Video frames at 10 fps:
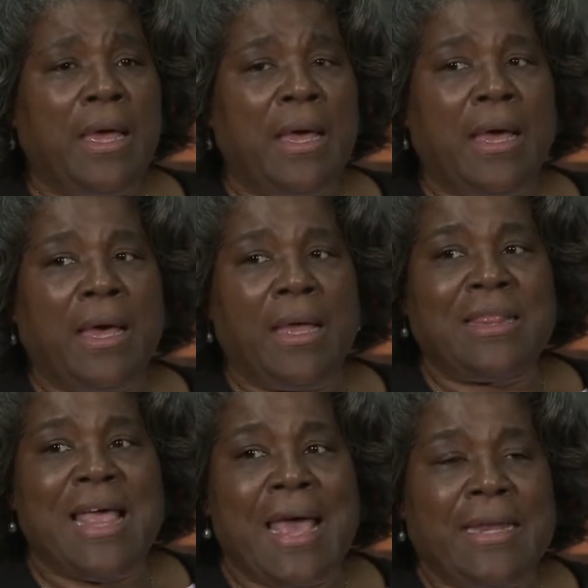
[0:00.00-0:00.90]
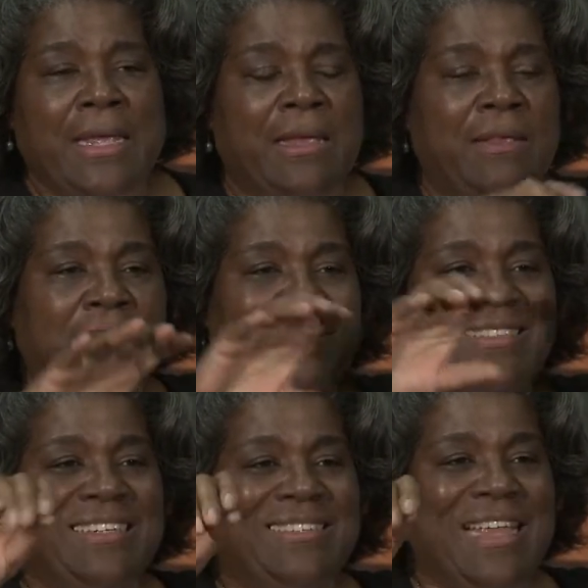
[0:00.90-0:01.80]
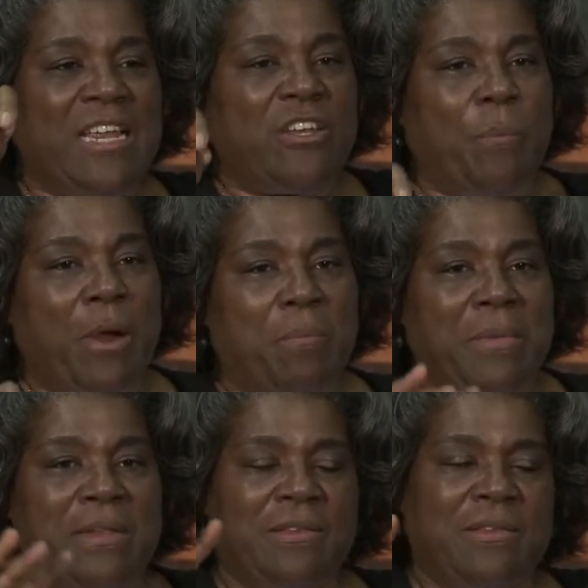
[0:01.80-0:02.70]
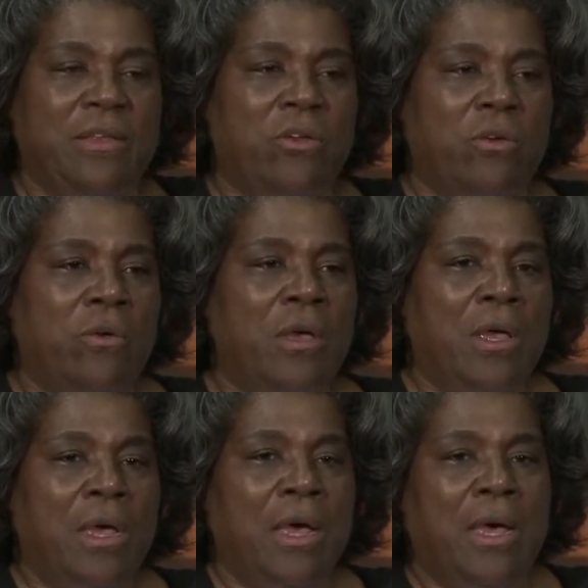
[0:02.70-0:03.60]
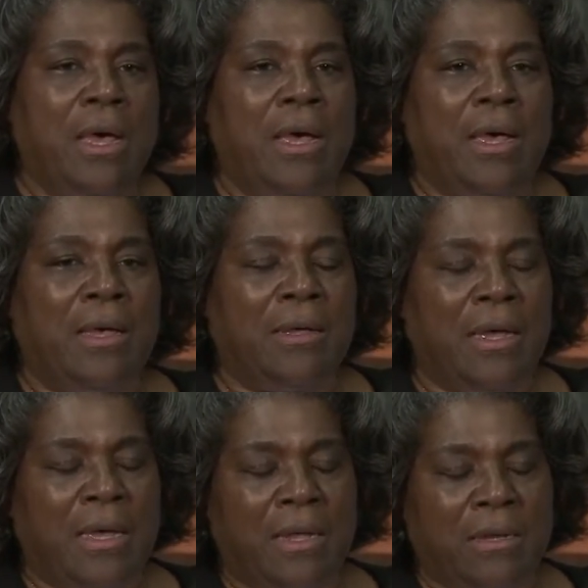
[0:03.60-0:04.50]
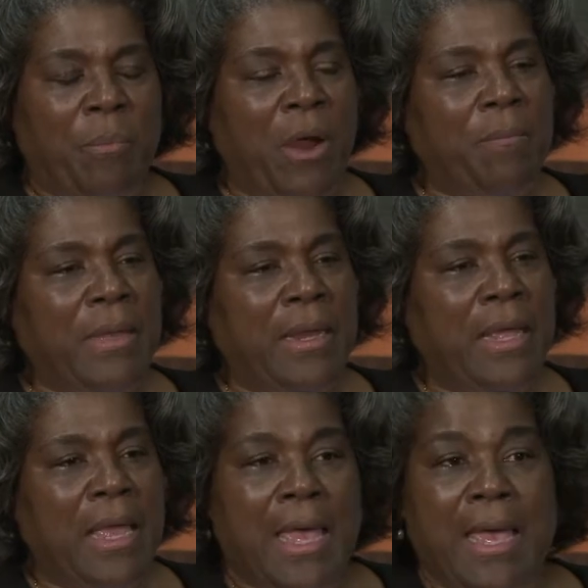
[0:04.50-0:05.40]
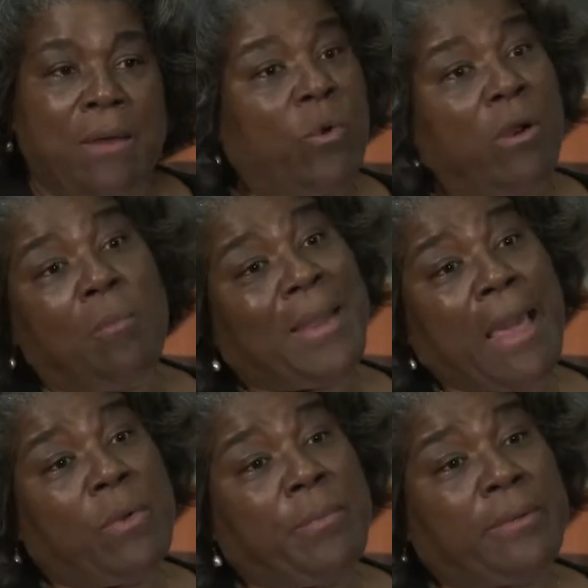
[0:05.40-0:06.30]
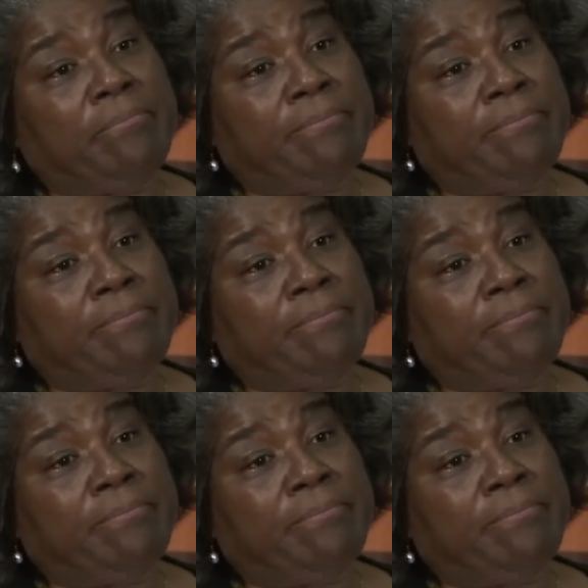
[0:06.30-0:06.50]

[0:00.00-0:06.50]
uh, that is the State Department, senior uh, uh, department, and we're all black women.